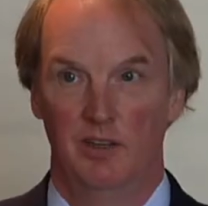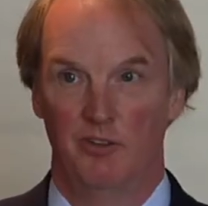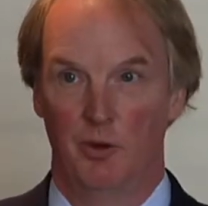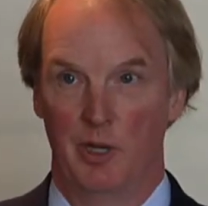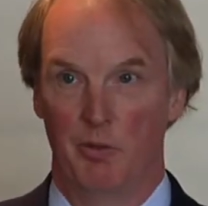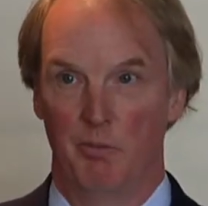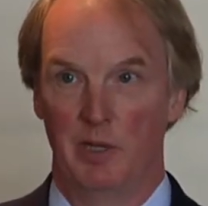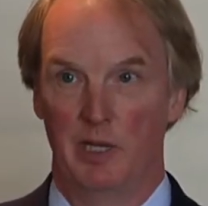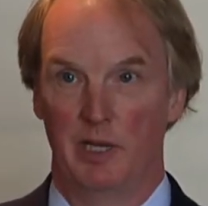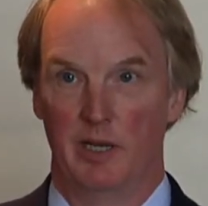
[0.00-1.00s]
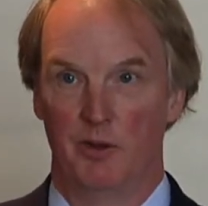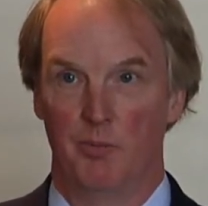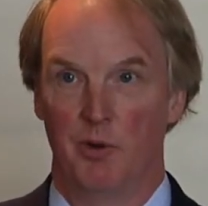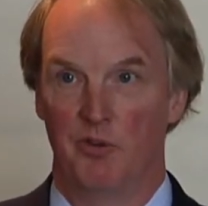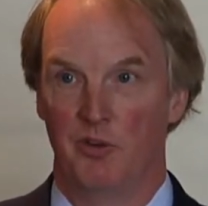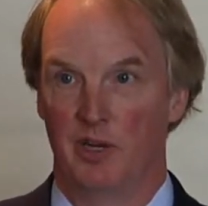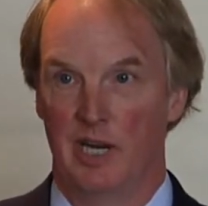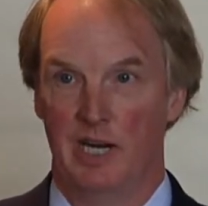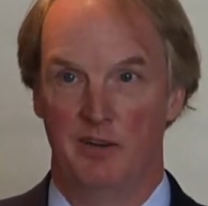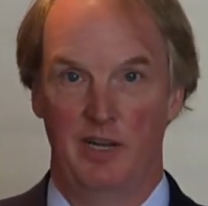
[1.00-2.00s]
So he would be a good person to
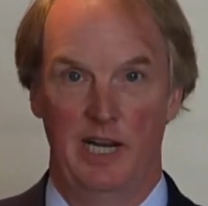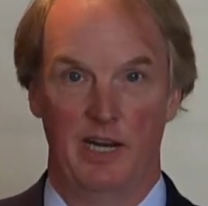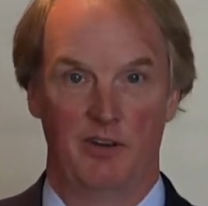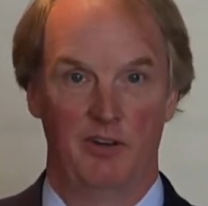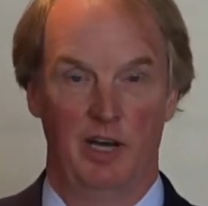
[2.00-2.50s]
contact.